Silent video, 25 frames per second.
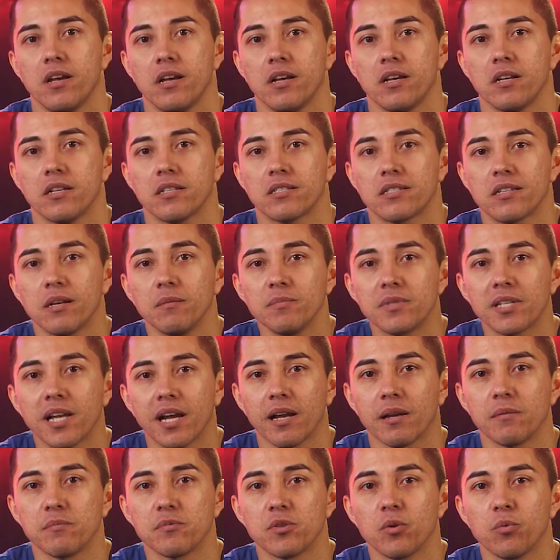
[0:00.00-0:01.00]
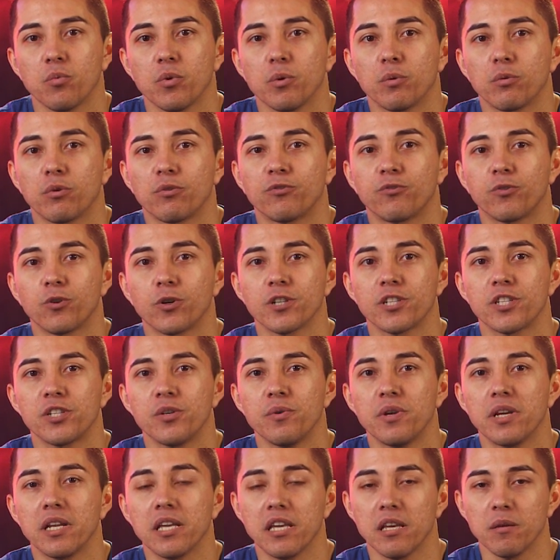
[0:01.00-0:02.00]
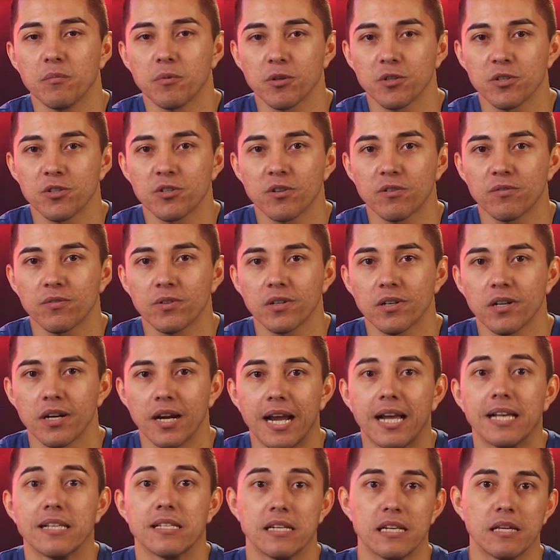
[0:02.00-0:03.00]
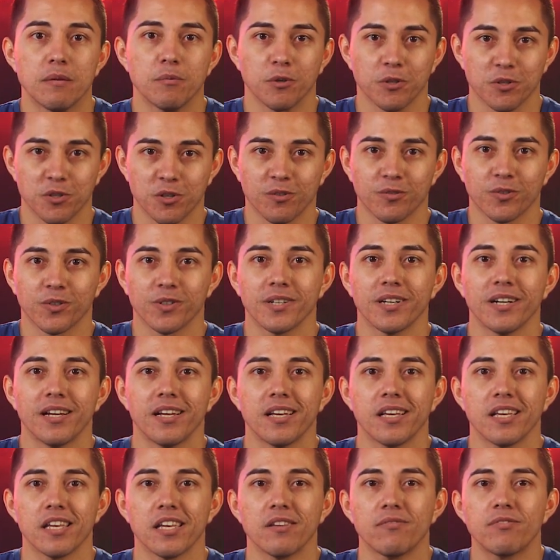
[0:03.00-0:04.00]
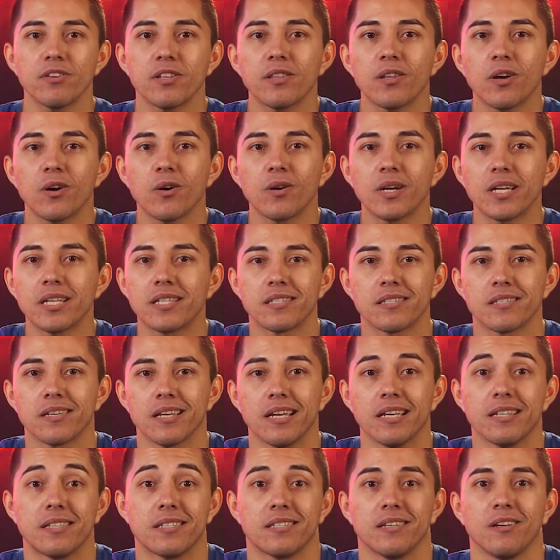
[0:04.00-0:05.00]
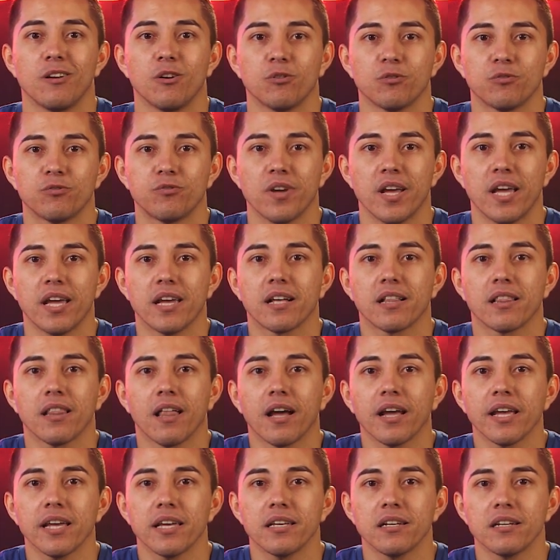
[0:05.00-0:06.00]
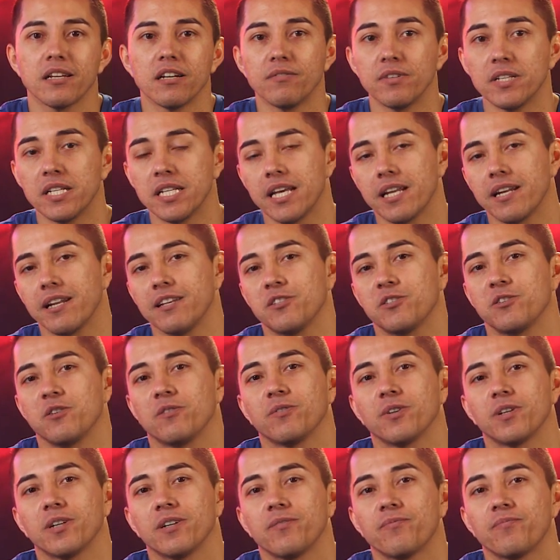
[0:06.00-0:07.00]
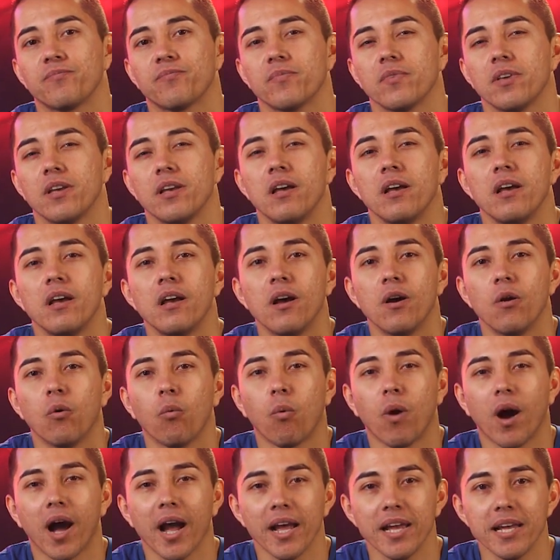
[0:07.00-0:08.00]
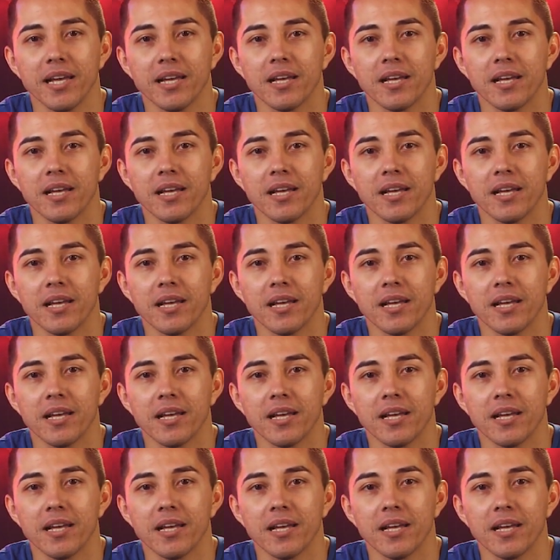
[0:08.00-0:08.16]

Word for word: Sometimes we refer to an email server as an email server, even though it's itself a client of a DNS server. Why?